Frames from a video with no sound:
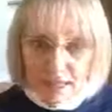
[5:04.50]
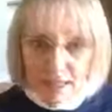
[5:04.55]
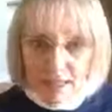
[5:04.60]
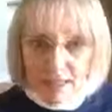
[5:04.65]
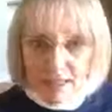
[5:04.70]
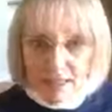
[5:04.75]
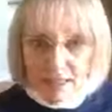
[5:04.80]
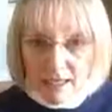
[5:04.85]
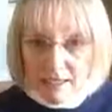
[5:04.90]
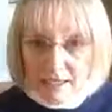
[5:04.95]

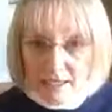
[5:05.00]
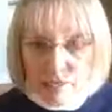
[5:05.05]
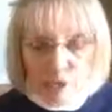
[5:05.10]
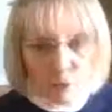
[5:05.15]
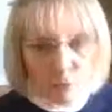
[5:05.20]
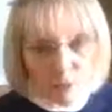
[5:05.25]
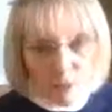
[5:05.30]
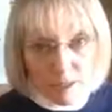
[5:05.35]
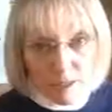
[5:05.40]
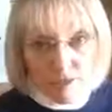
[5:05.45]
and they
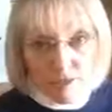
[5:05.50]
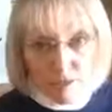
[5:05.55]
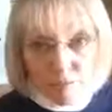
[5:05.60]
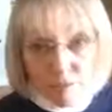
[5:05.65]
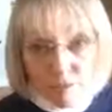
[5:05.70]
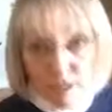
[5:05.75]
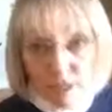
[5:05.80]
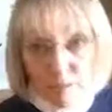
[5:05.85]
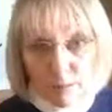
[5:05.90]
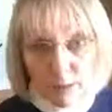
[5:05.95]
assume another
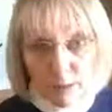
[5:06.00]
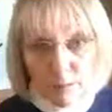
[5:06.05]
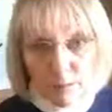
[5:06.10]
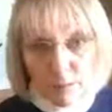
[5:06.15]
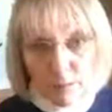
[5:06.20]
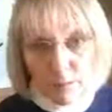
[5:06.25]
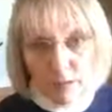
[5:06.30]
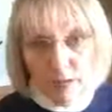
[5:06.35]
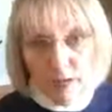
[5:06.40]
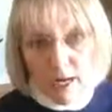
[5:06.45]
family
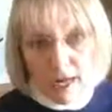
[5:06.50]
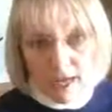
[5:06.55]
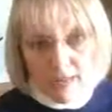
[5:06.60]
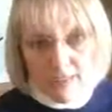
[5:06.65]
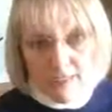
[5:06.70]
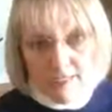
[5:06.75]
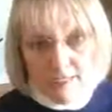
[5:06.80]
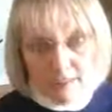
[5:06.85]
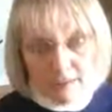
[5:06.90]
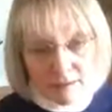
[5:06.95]
member
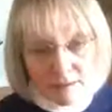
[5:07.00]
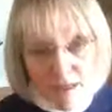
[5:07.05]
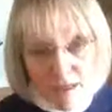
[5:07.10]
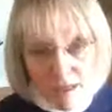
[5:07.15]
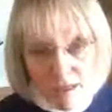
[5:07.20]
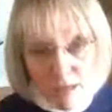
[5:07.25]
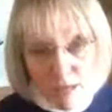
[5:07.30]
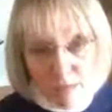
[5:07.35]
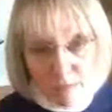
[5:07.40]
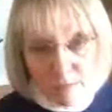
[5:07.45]
has
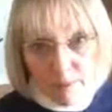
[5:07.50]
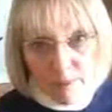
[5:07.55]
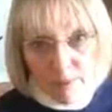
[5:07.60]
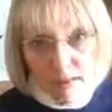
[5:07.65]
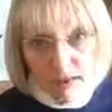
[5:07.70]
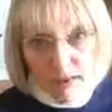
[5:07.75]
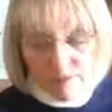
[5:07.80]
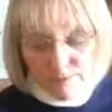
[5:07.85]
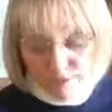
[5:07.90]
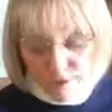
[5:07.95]
locked up
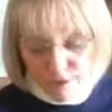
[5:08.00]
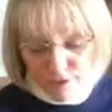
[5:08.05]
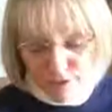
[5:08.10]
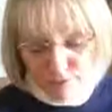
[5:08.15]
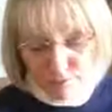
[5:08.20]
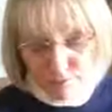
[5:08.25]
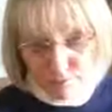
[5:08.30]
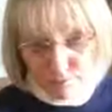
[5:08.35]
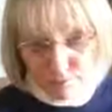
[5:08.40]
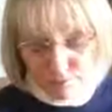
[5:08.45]
after
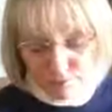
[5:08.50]
them.